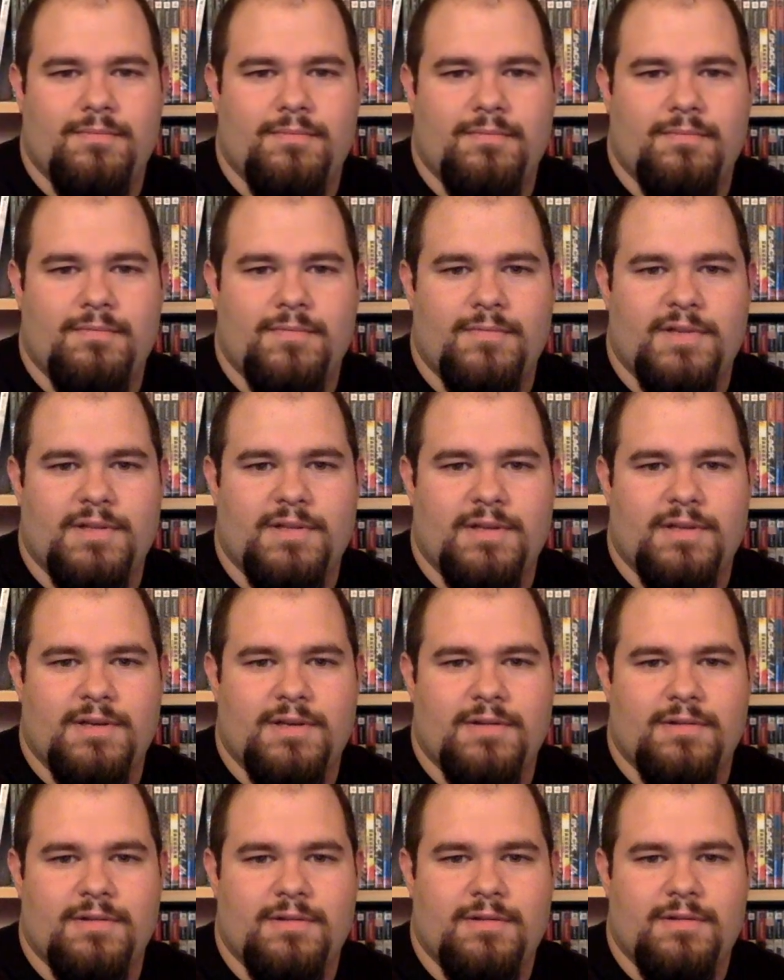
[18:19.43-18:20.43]
Right
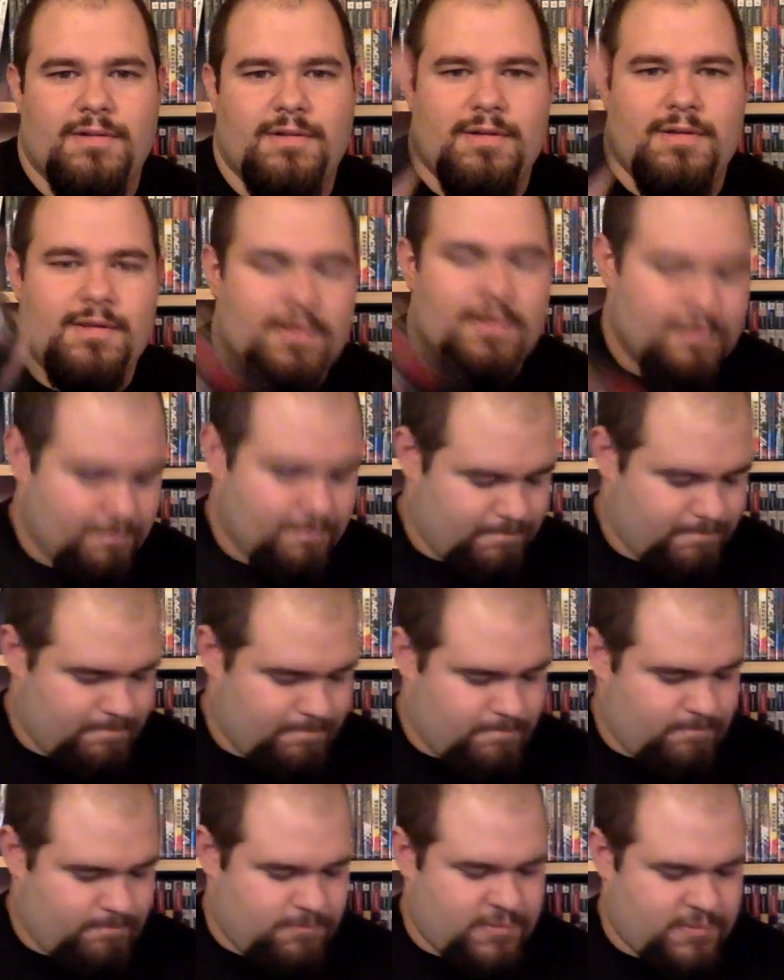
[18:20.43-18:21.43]
there.
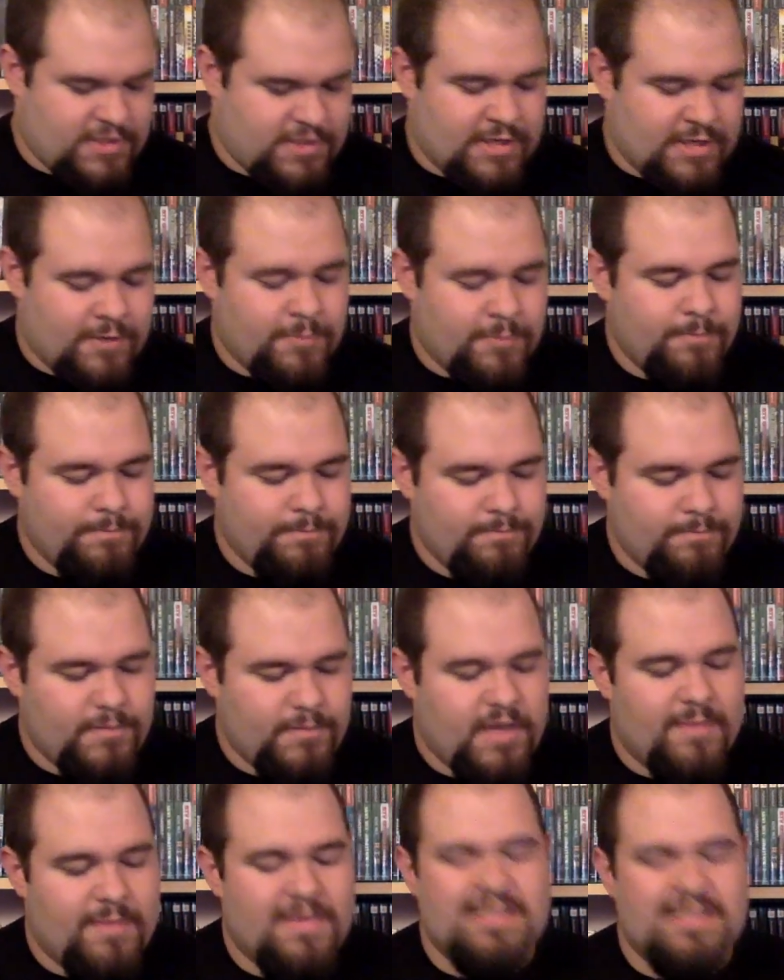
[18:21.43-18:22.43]
So,
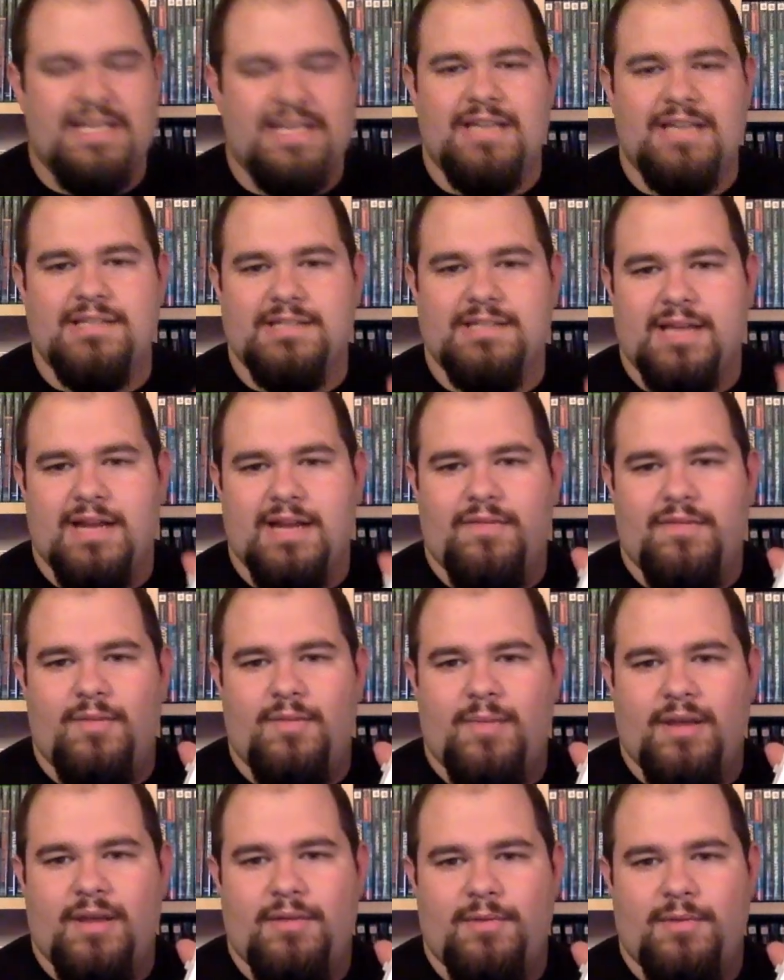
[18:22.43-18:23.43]
that's the inside of it,
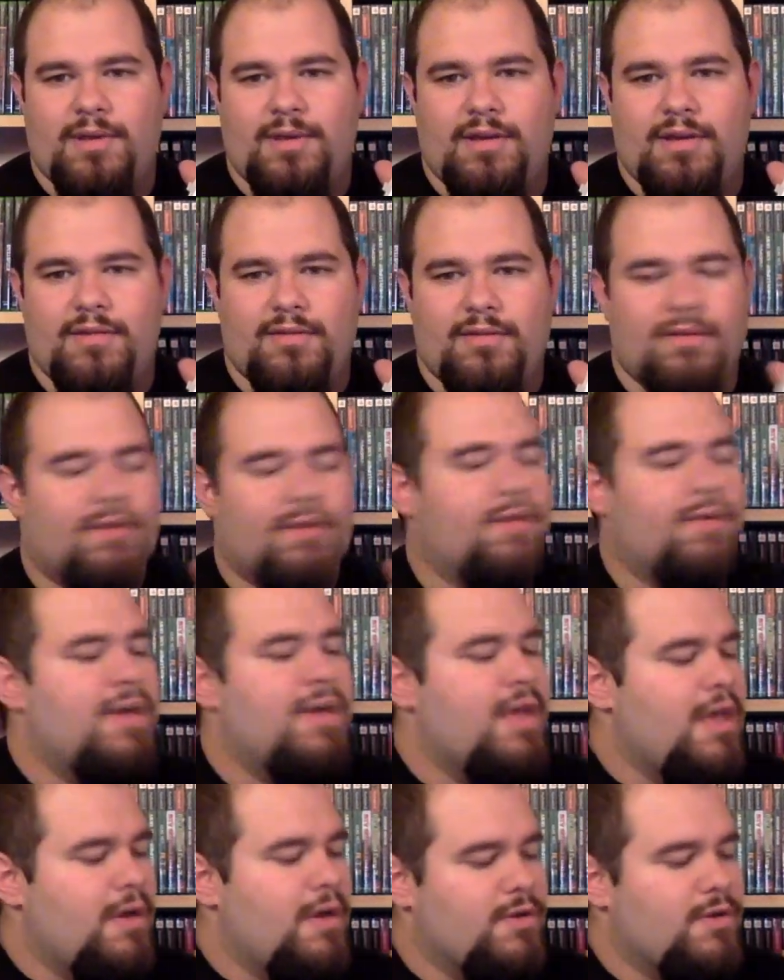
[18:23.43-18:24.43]
by the way. So,
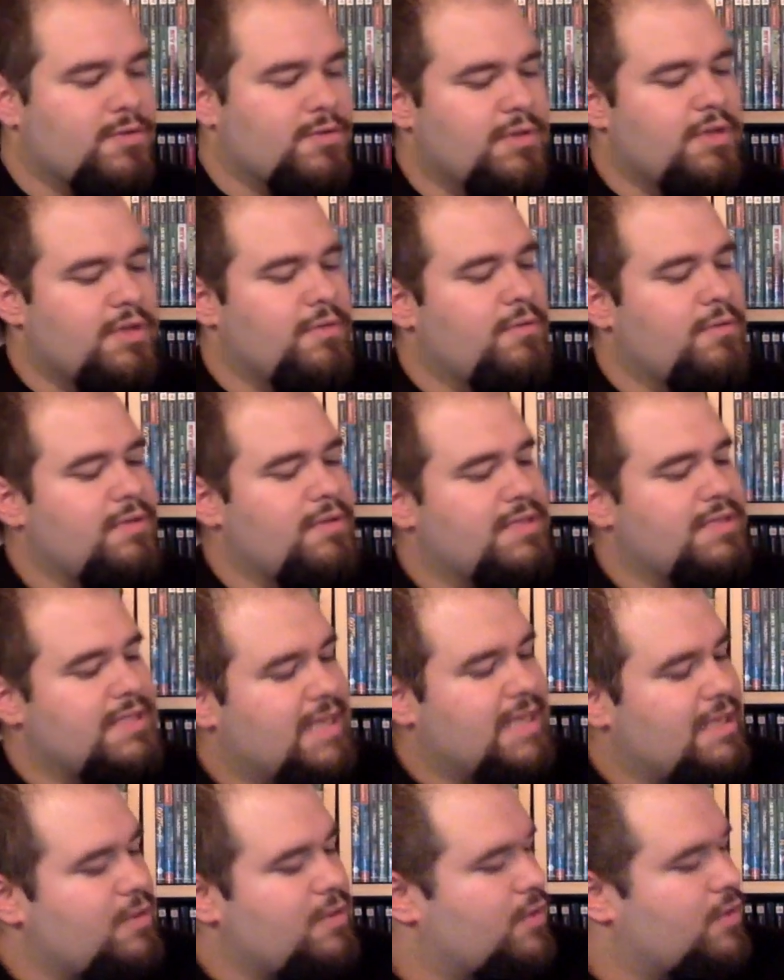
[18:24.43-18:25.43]
what's really cool is
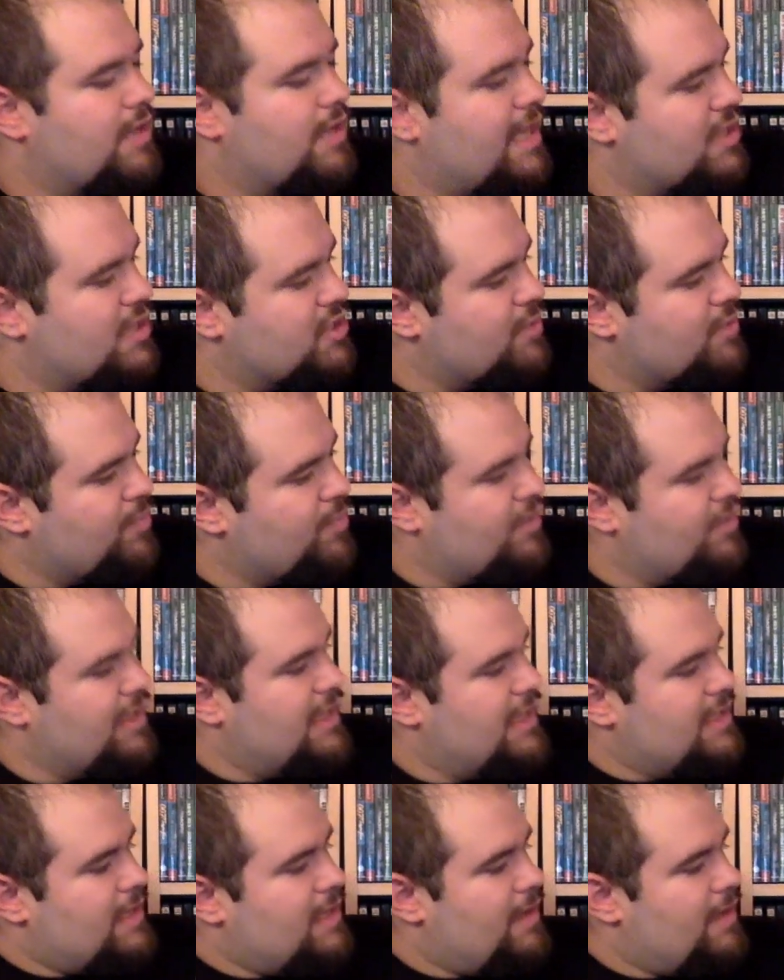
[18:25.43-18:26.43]
that you can actually put,
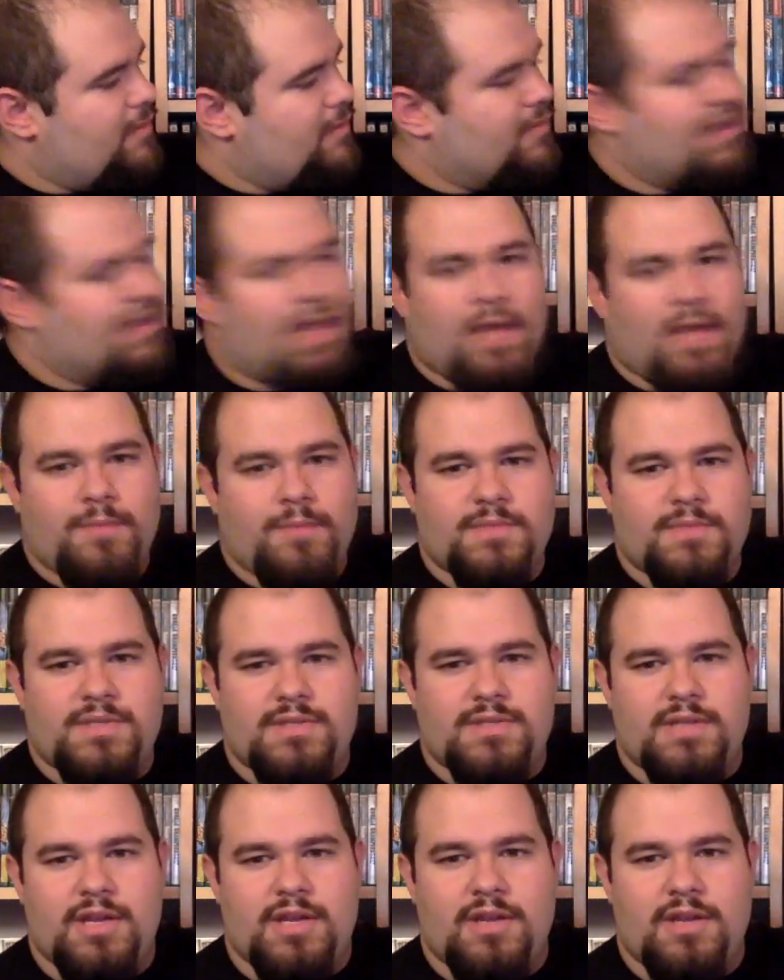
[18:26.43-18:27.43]
like, other
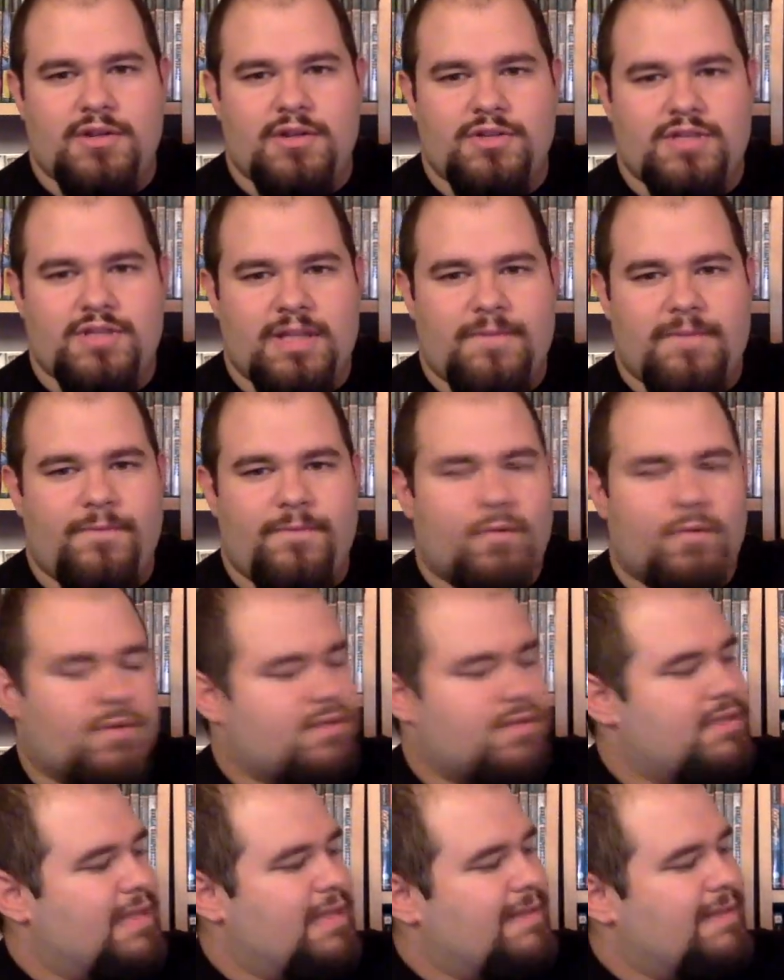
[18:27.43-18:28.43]
games in here. So, they
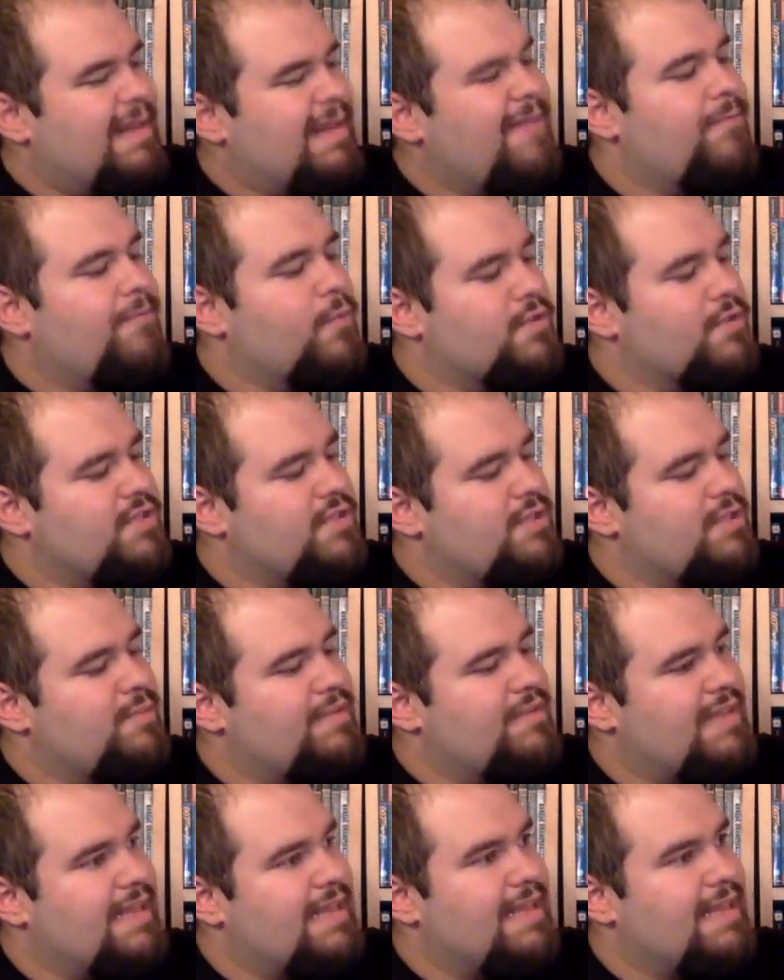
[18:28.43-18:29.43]
force, like, not force you,
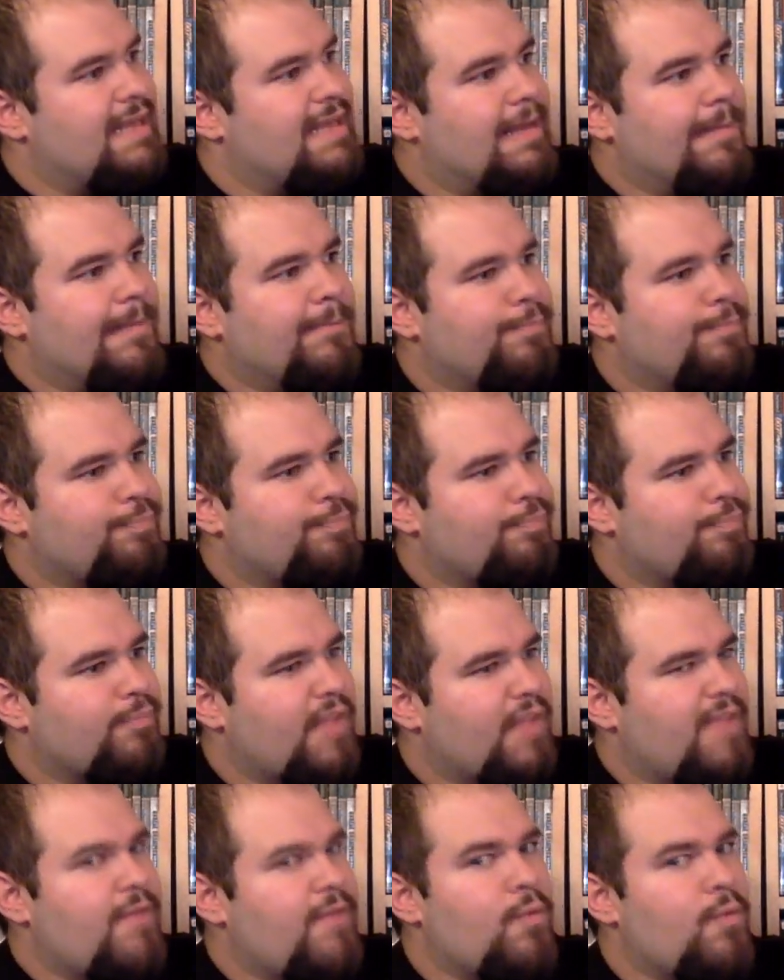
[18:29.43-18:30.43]
but they, like,
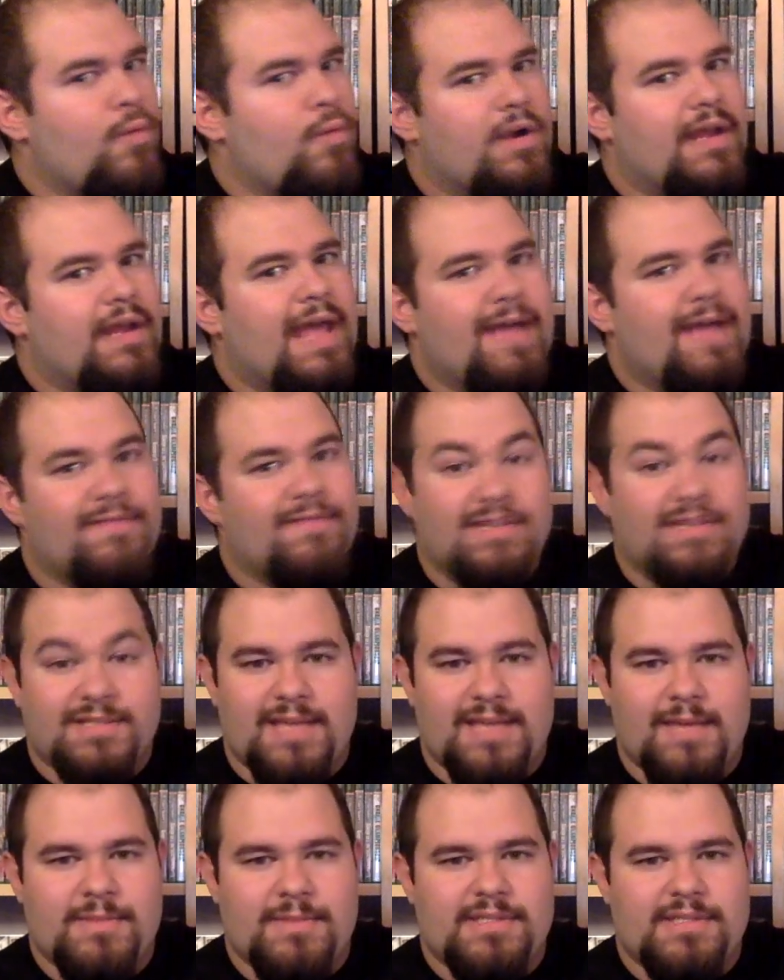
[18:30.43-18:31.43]
if you want to have this
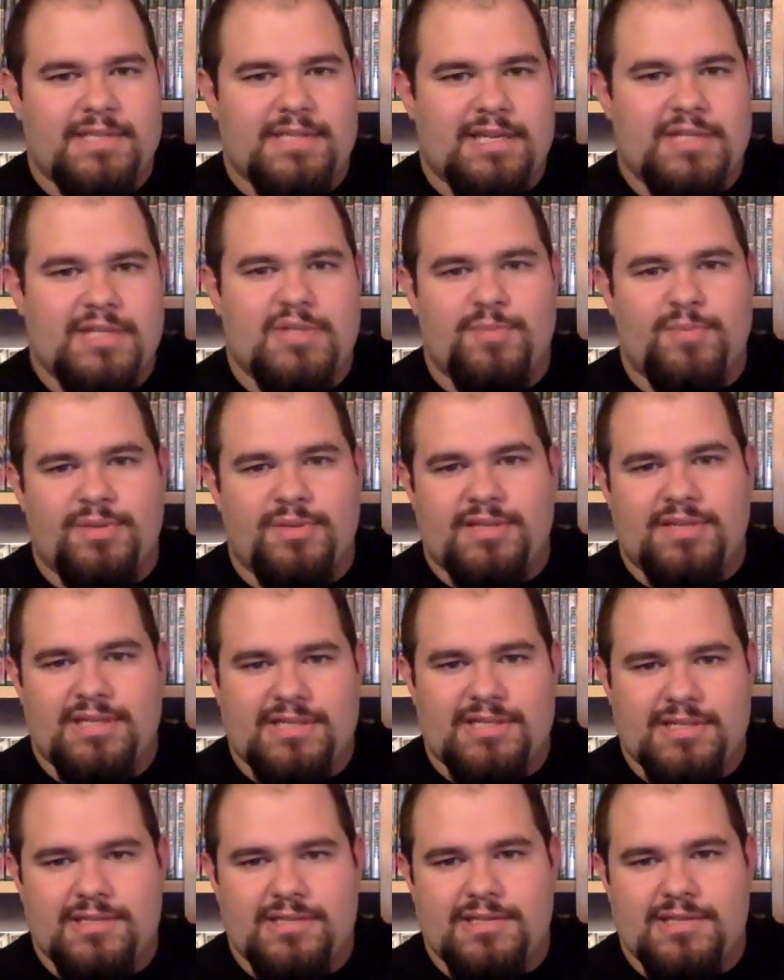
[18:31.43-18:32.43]
game instead, put
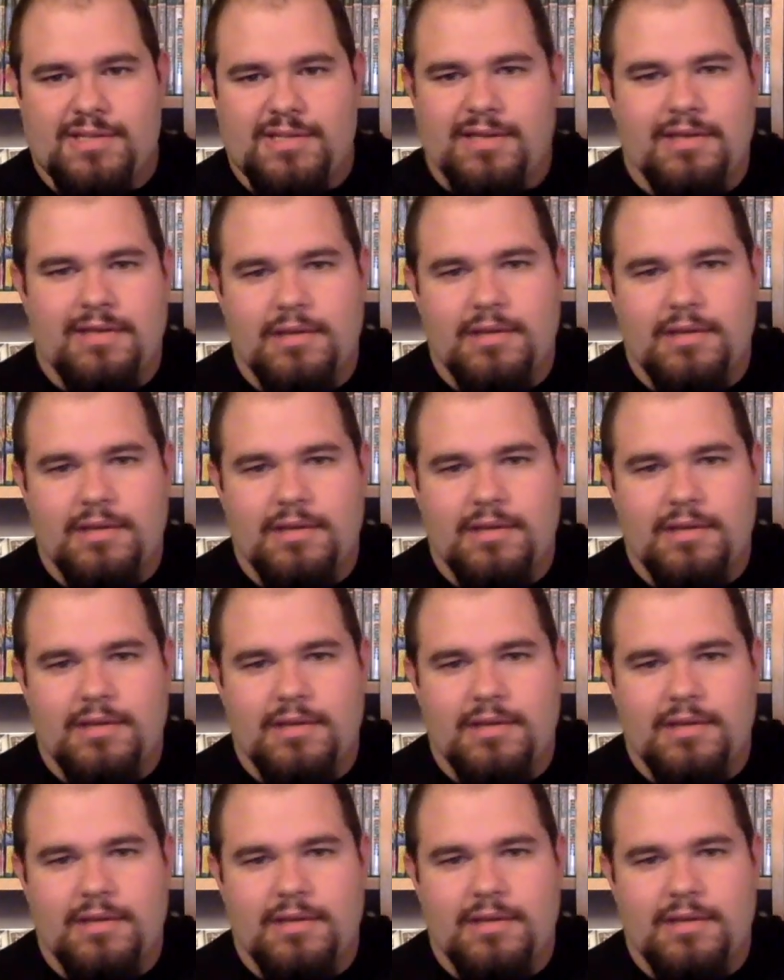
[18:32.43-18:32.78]
this in instead.